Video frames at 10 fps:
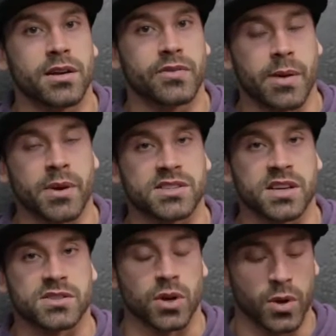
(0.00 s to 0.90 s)
If that makes
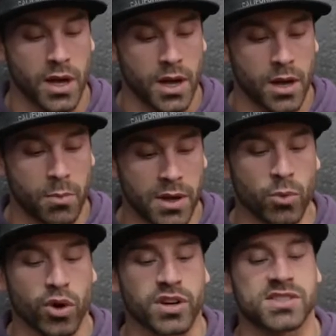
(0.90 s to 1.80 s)
sense. So
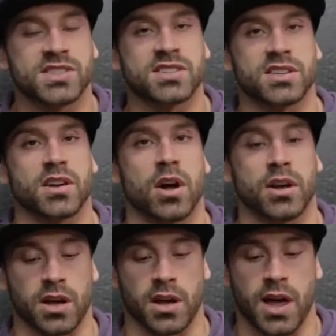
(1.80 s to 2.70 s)
being more consistent on
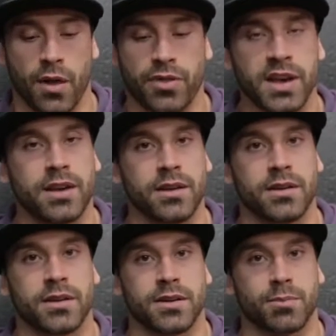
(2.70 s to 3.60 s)
a healthy
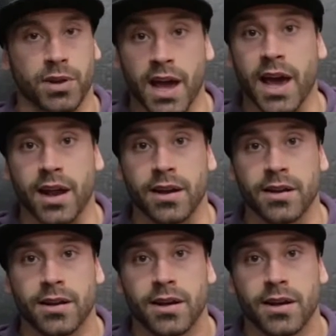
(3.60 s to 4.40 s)
plan